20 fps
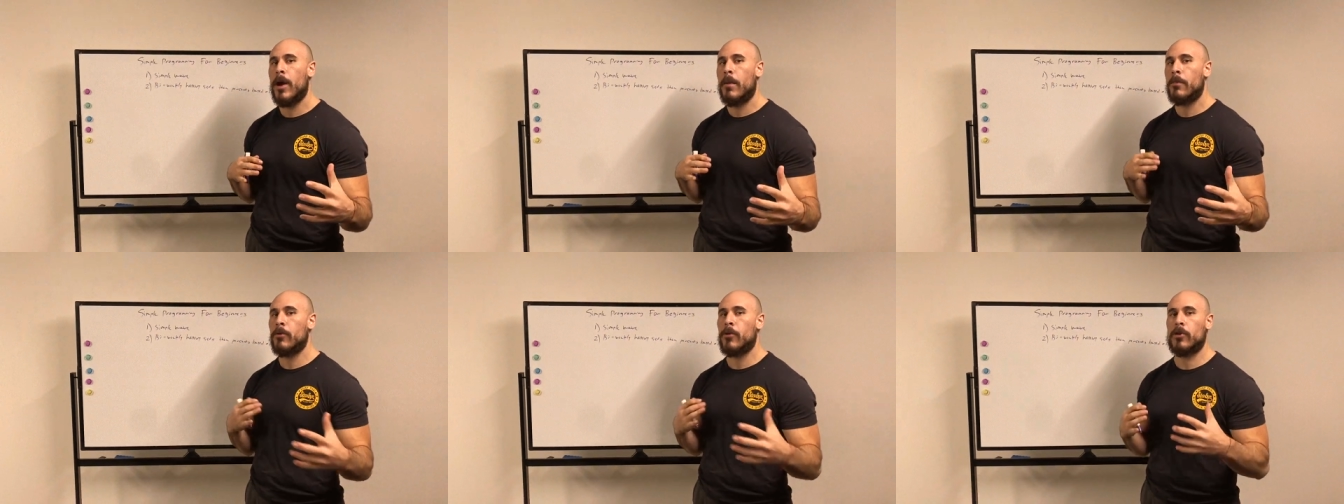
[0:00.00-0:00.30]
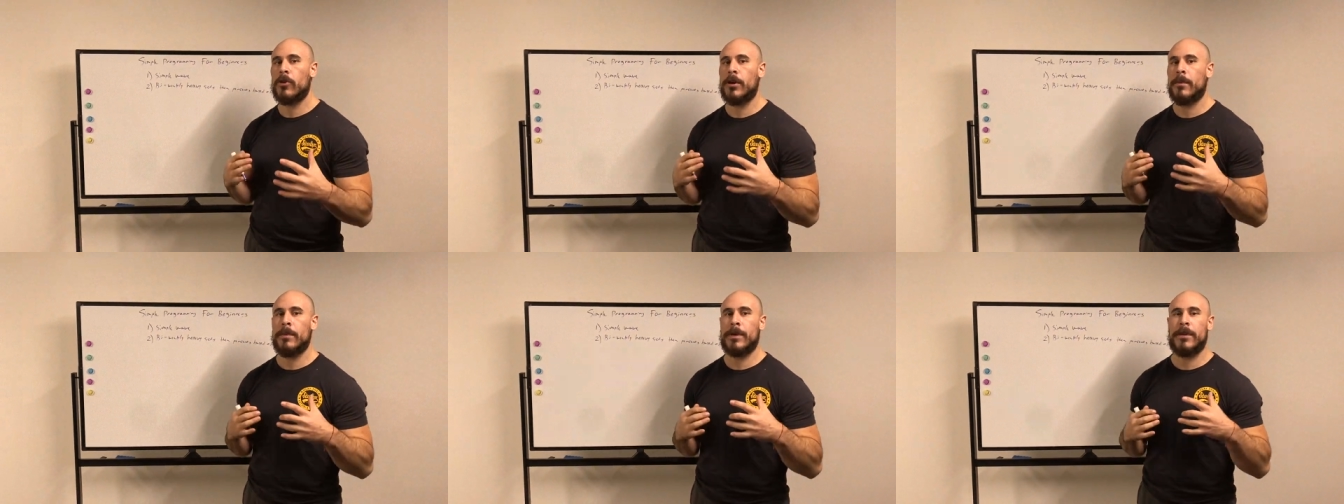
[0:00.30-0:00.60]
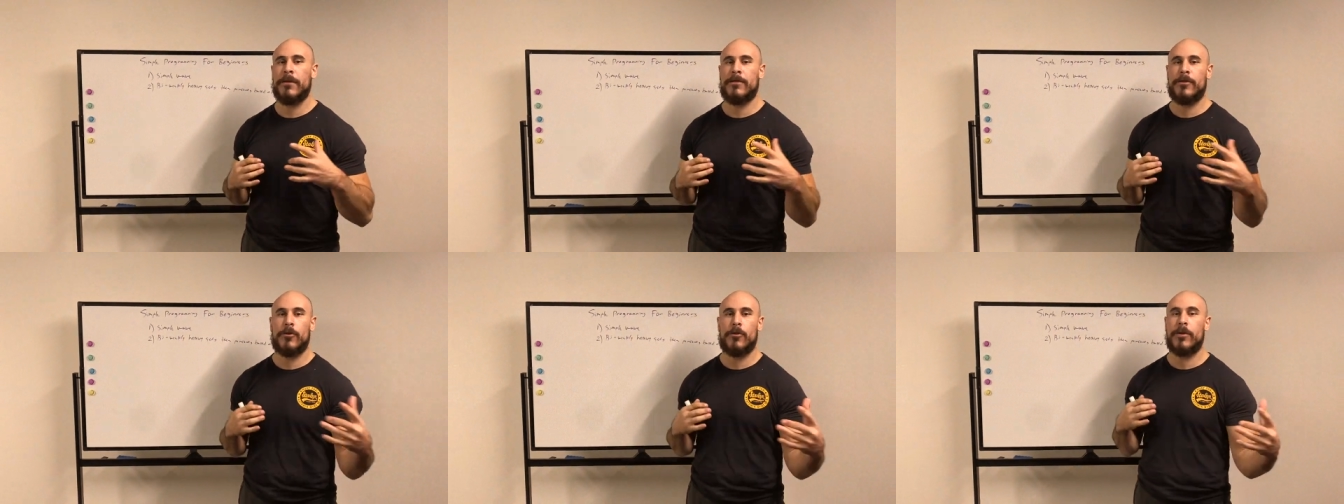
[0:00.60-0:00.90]
programming
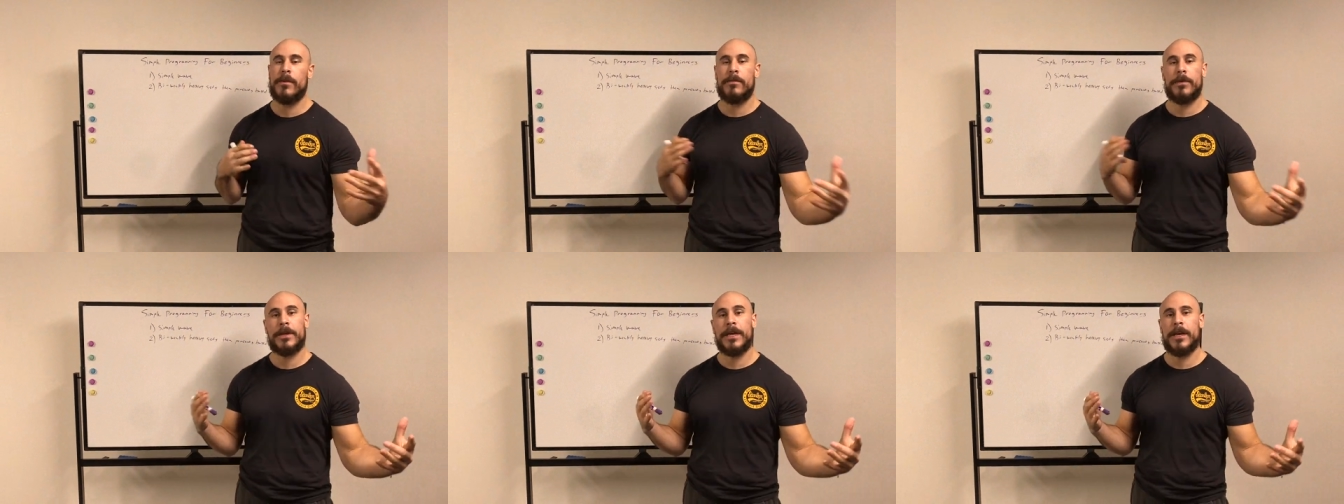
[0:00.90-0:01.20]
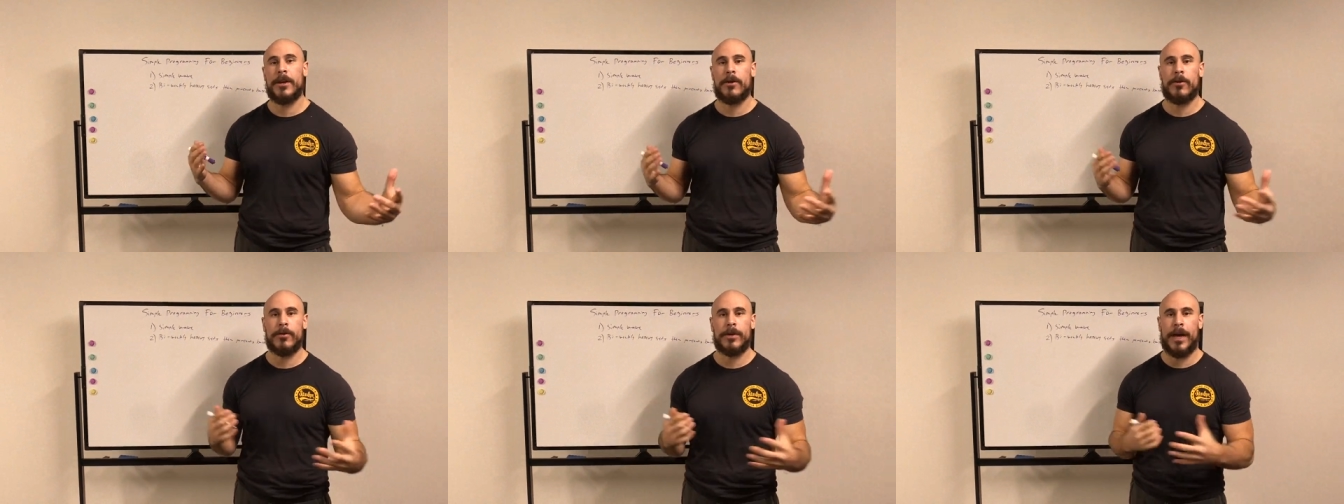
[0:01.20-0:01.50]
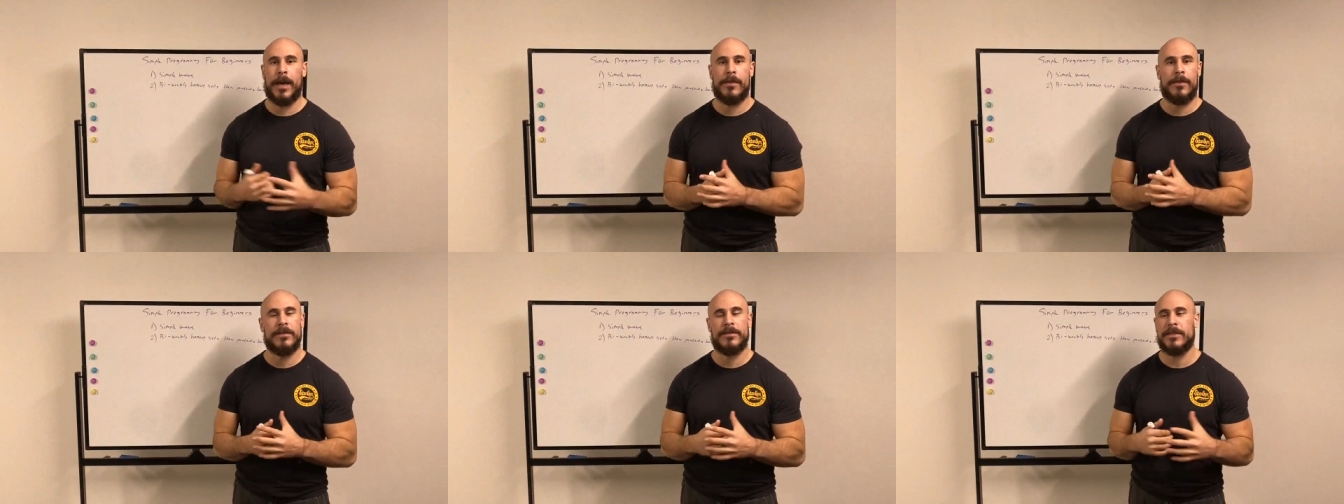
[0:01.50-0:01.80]
if you're a beginner.
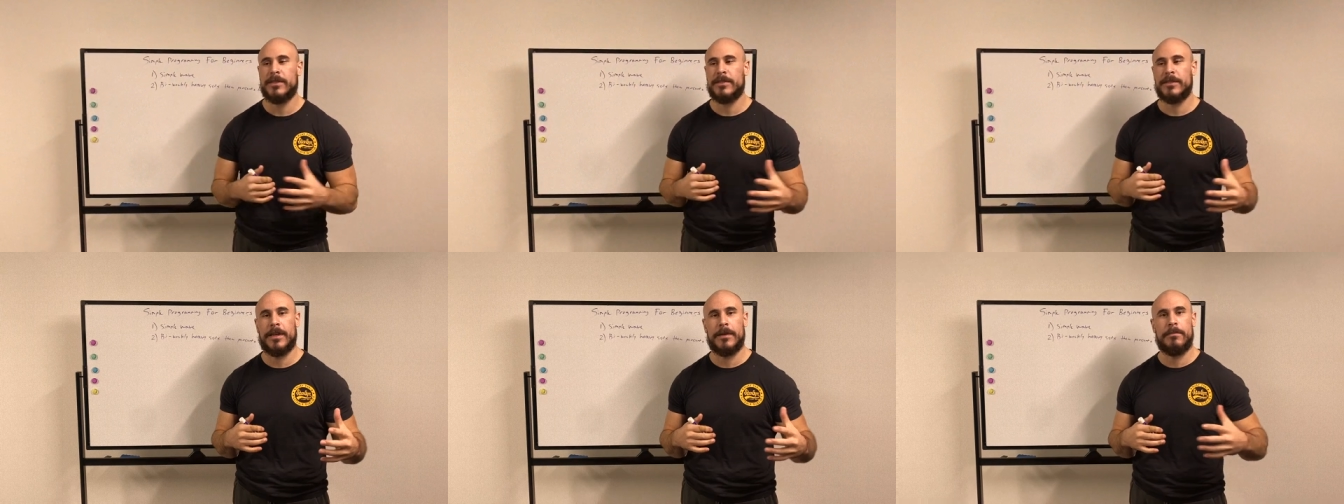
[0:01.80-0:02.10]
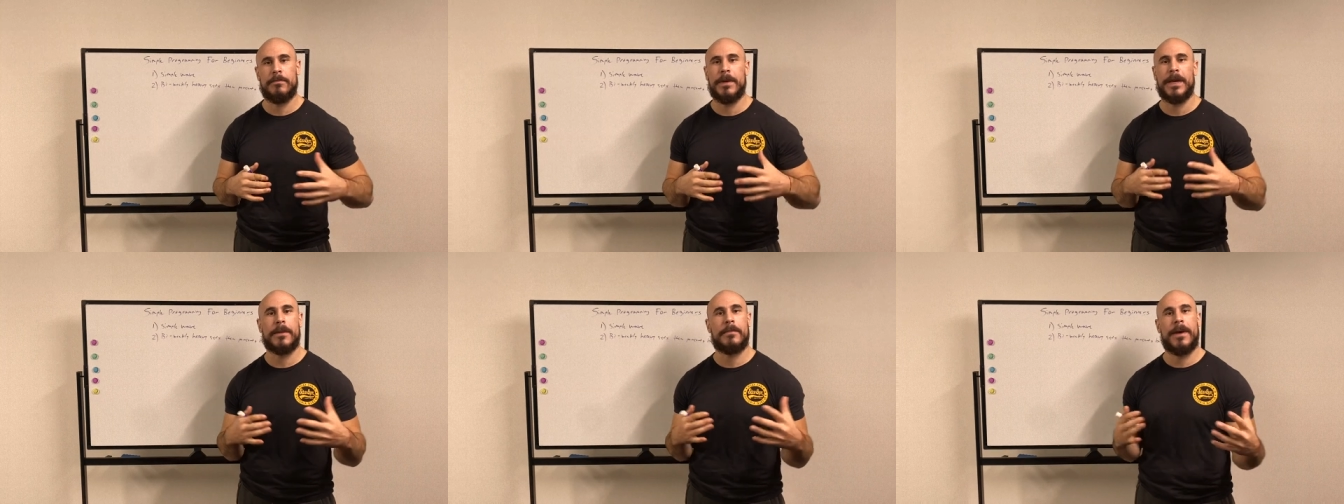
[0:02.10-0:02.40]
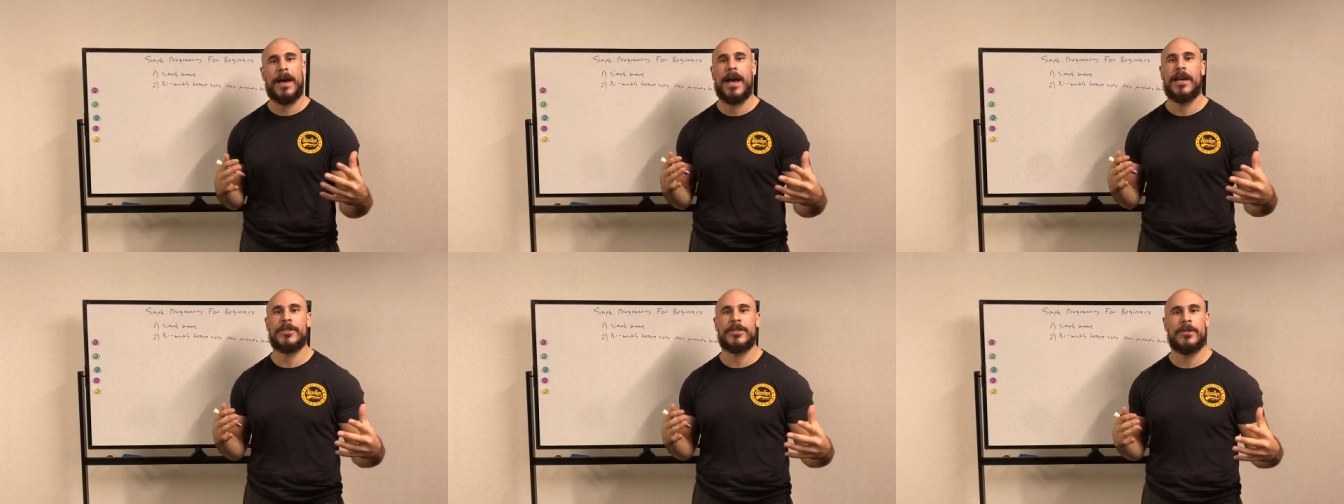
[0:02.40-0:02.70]
Okay, this is a big
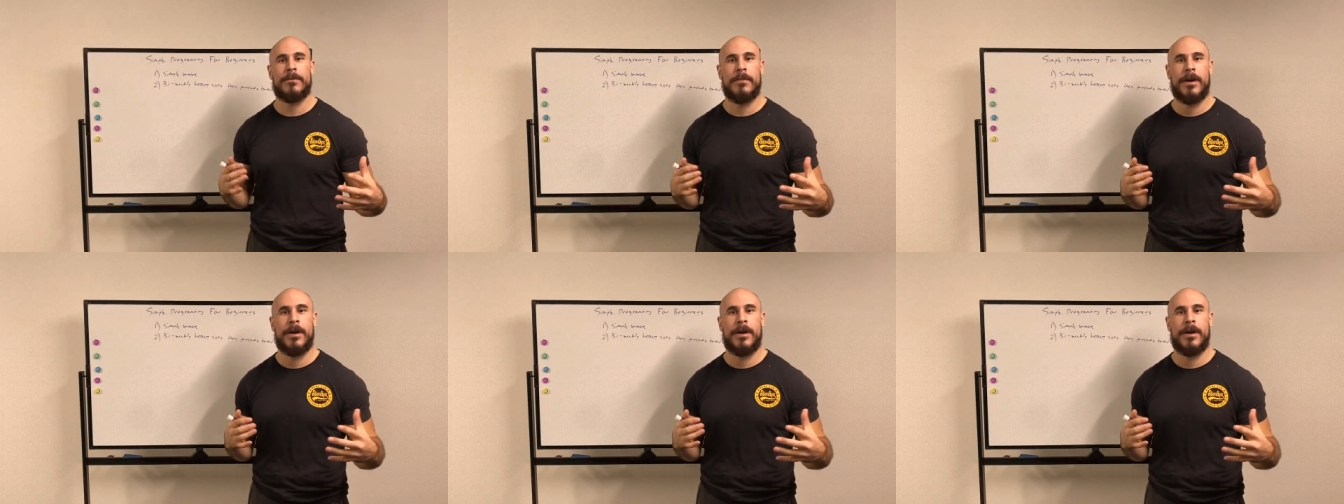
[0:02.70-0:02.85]
passion of